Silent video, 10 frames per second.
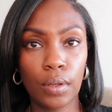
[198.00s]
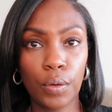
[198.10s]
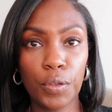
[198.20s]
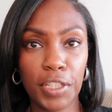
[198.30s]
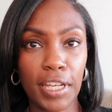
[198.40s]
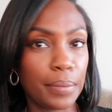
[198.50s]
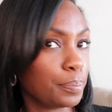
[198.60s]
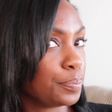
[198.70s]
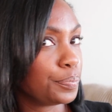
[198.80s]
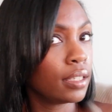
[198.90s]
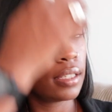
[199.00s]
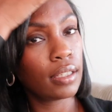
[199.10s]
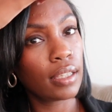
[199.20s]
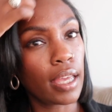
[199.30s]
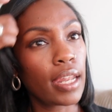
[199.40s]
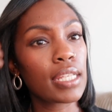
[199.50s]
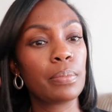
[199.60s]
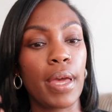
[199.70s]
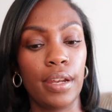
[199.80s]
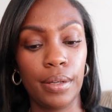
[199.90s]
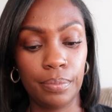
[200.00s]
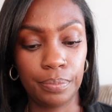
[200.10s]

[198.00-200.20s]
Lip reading: Oh yeah, that's better.